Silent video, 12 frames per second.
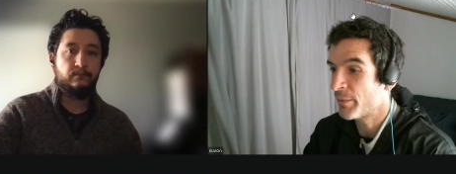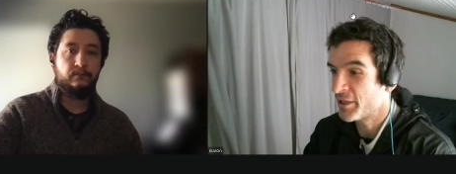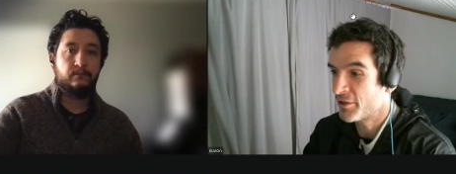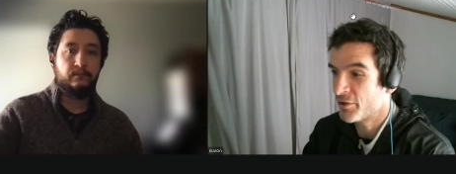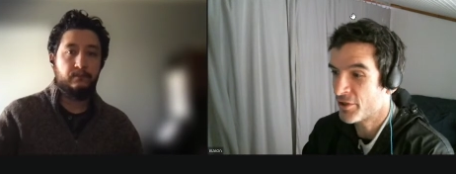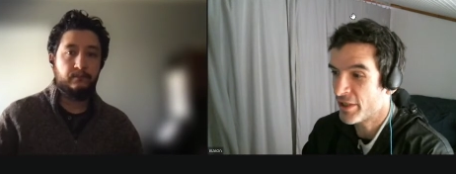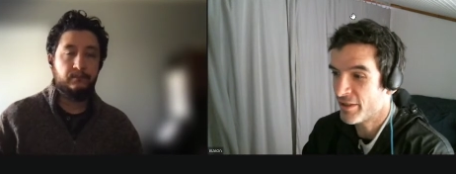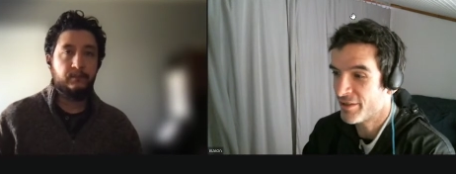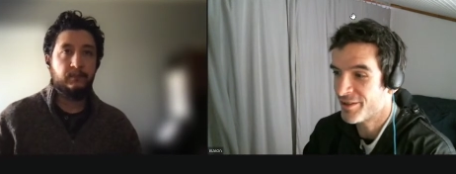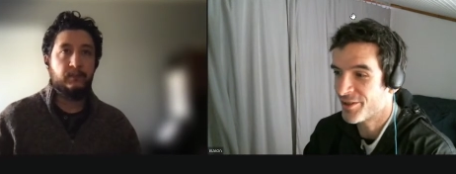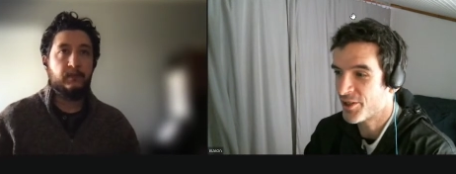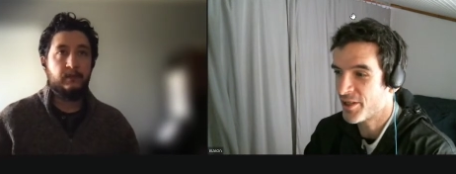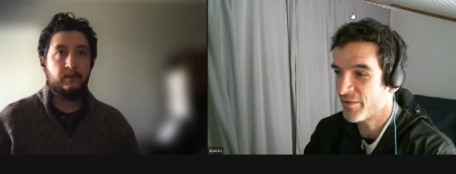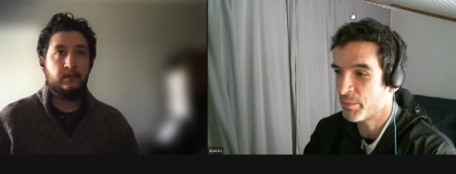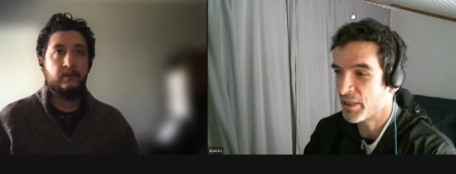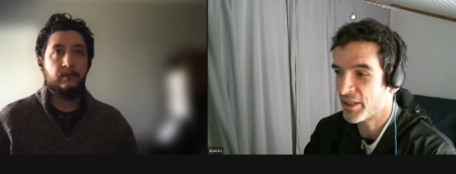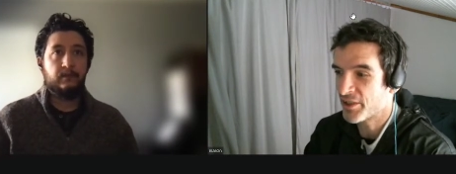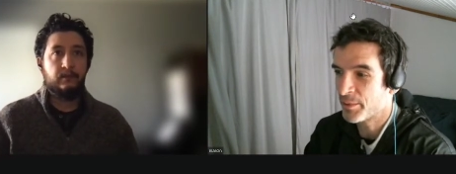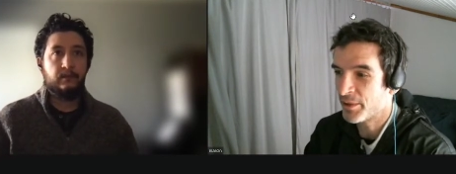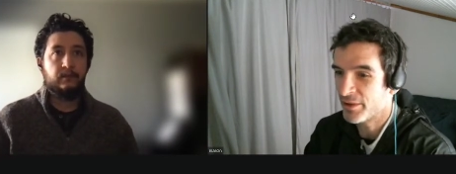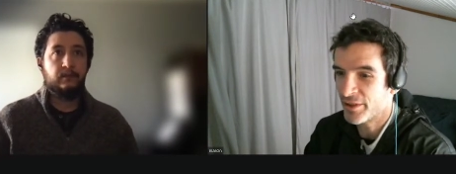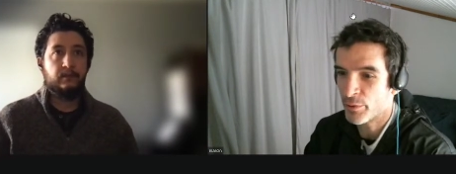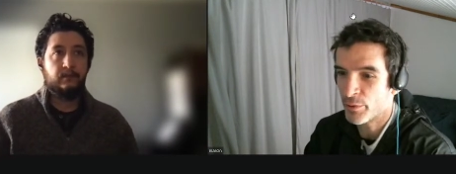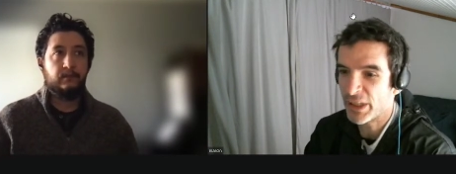Speaker 1: to say that this is even possible.
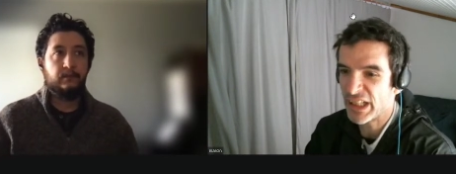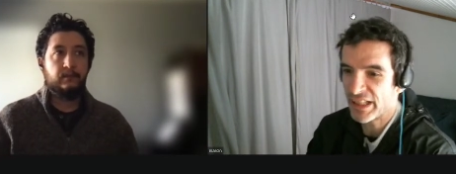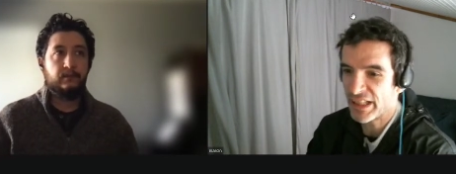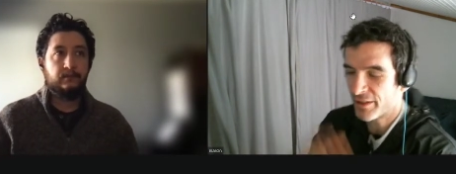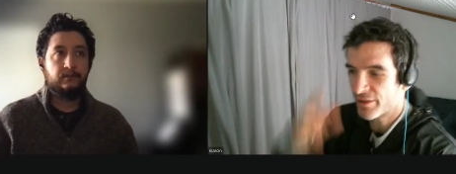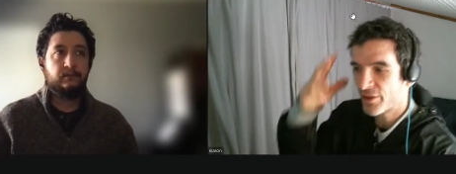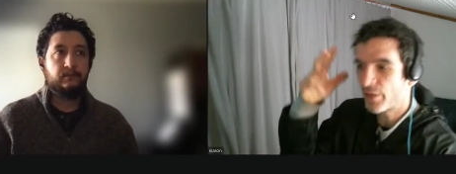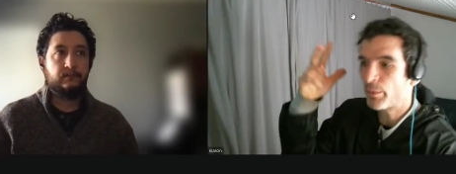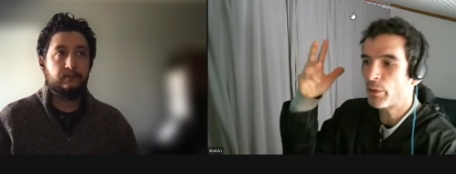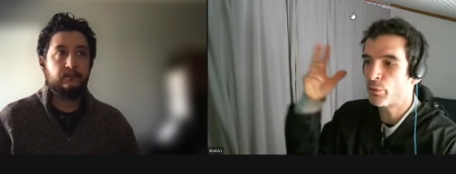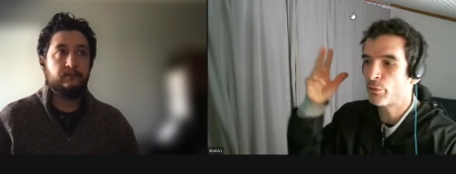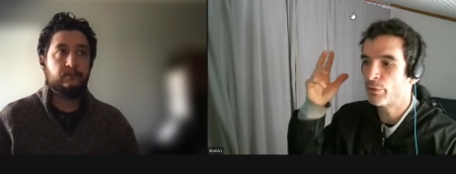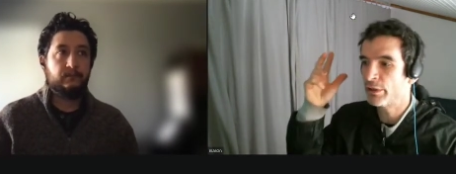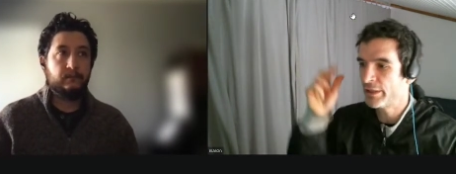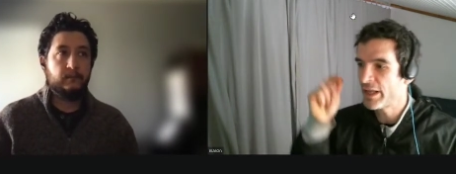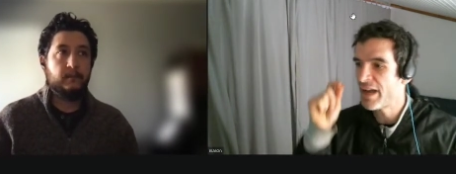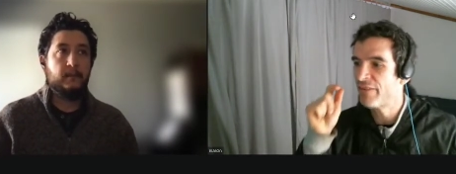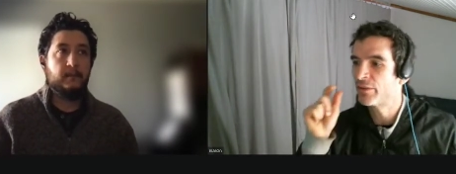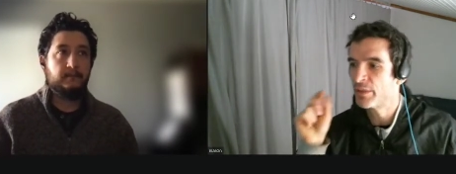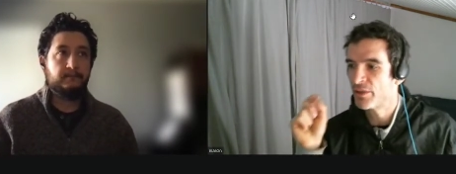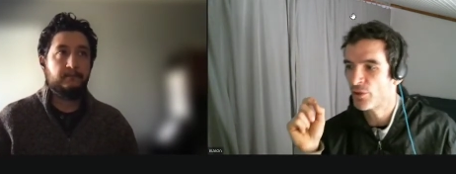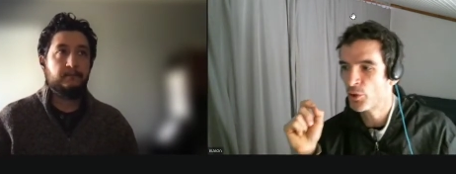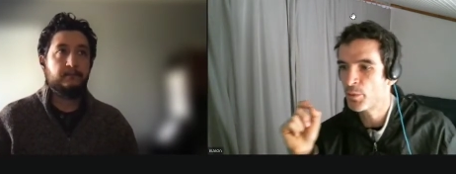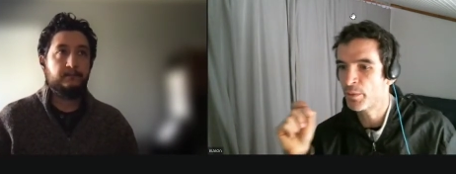It's really like someone would really have to be
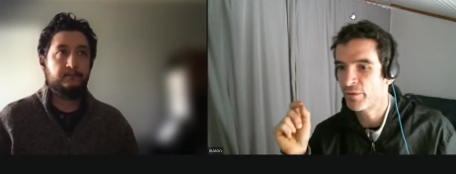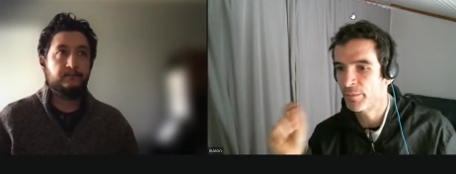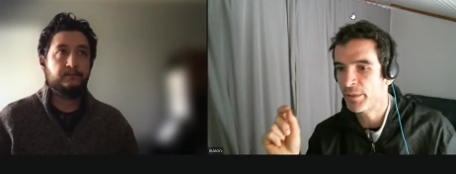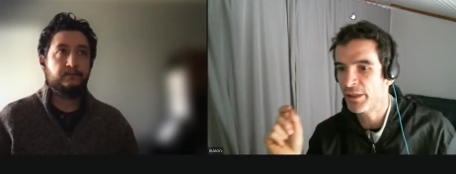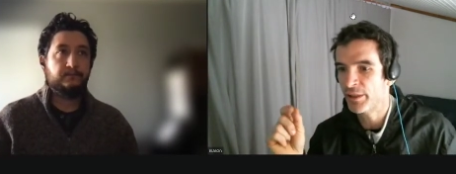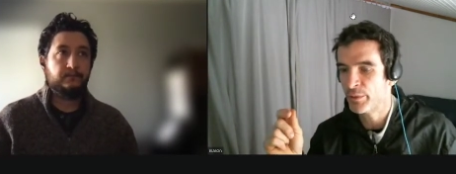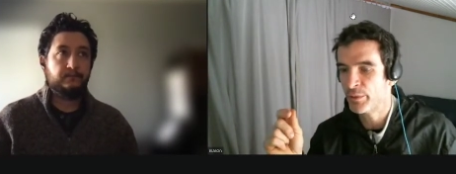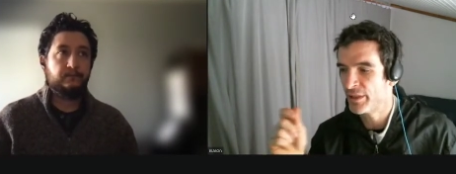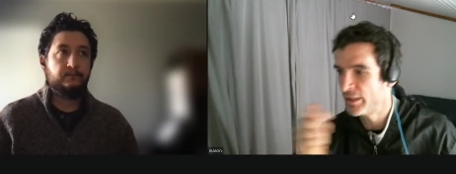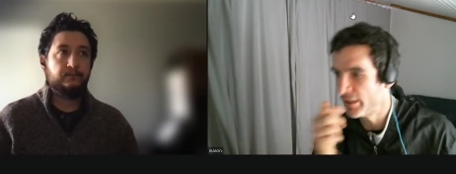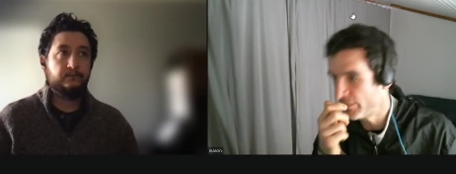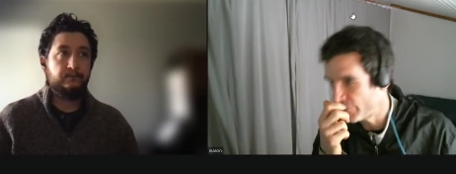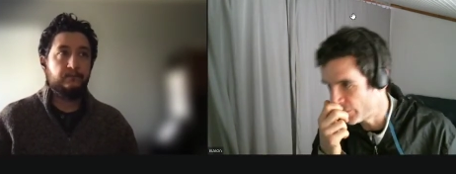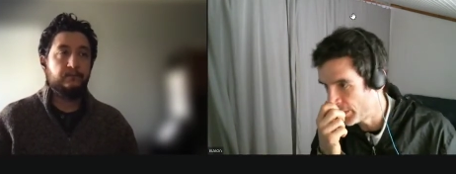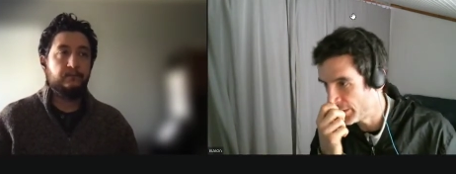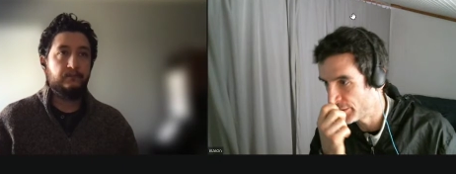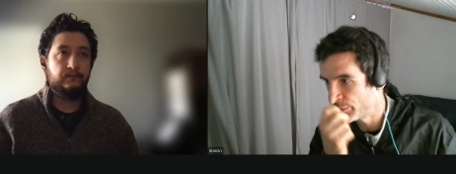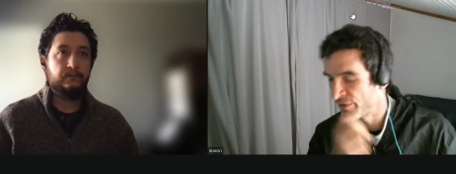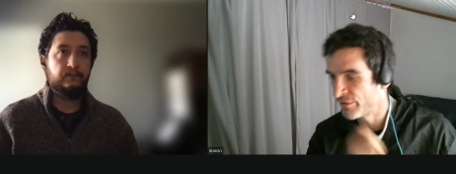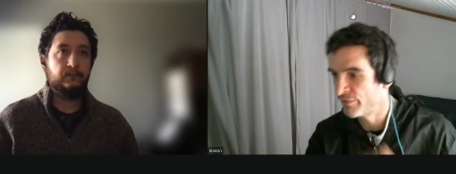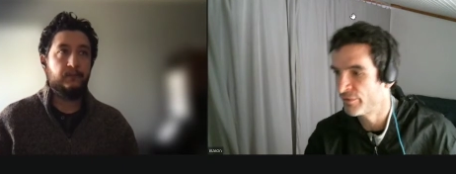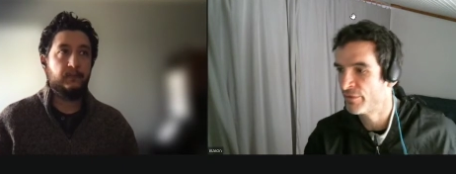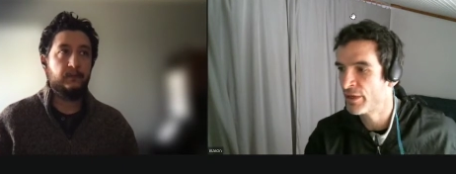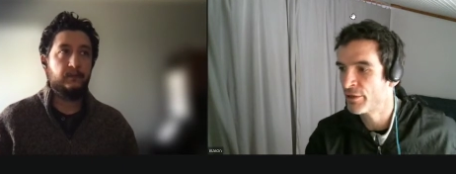super familiar with it and familiar with the
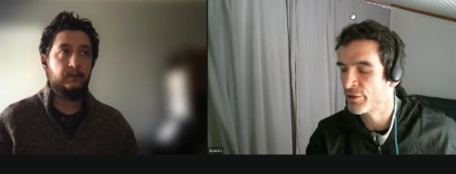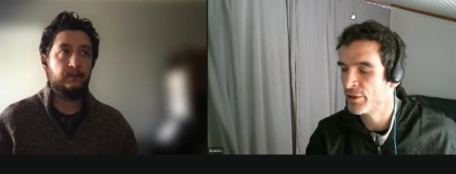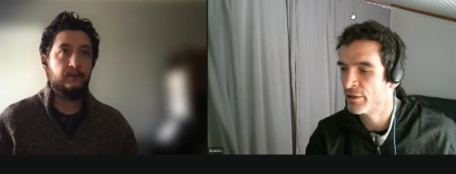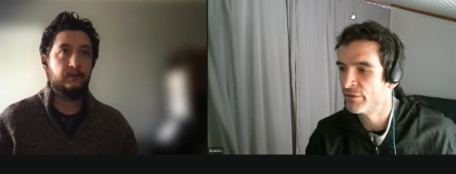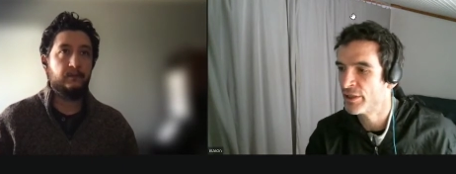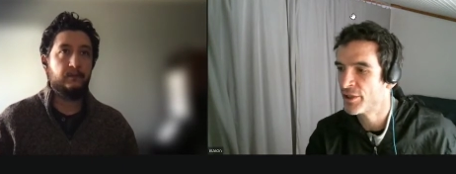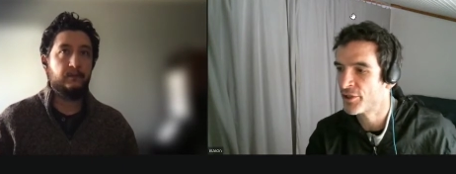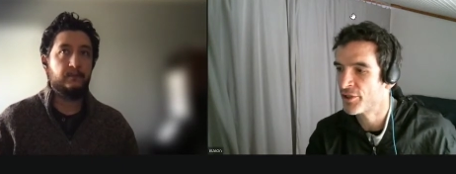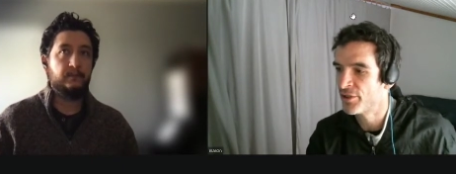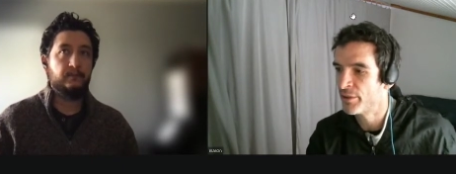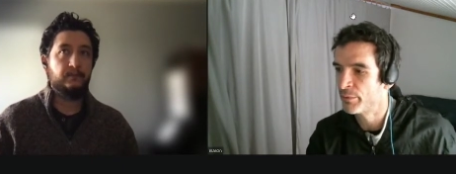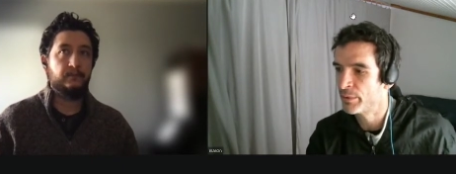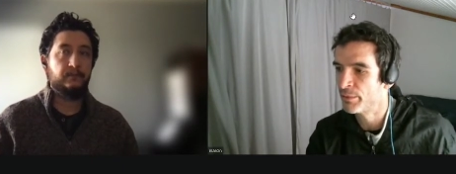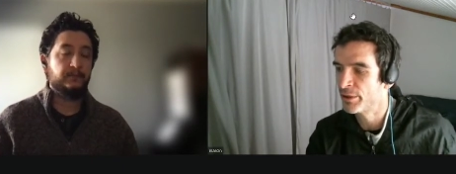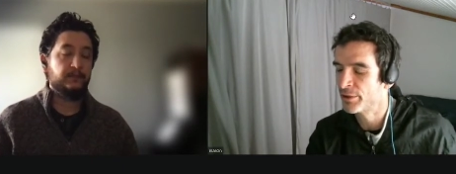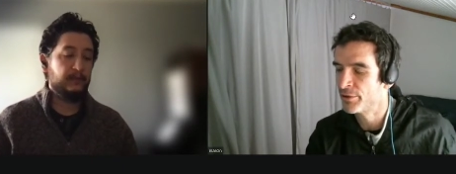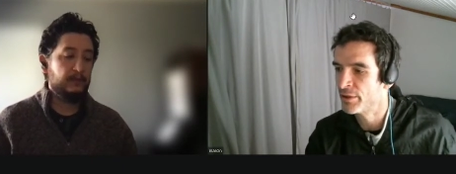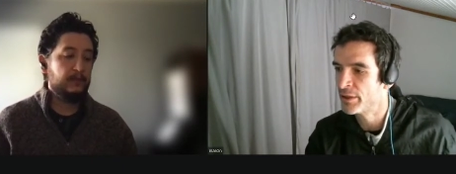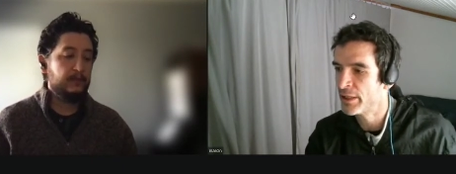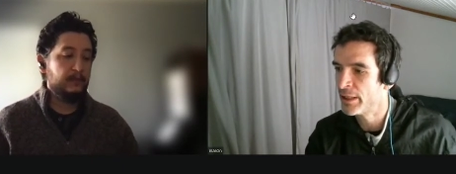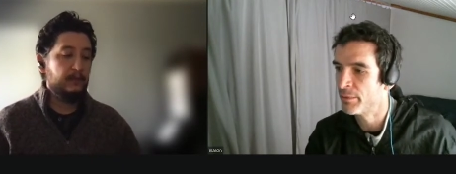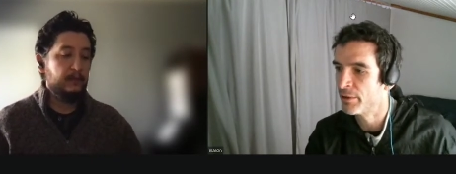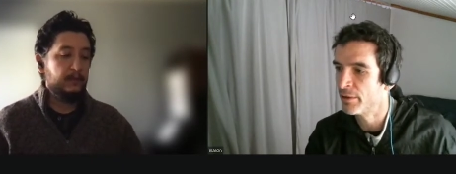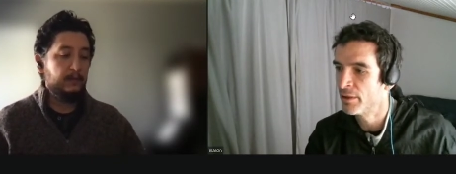various innovations that we bring to the
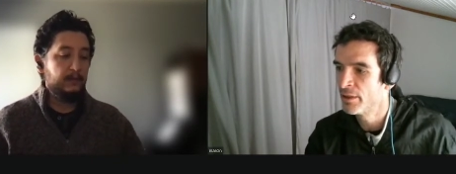table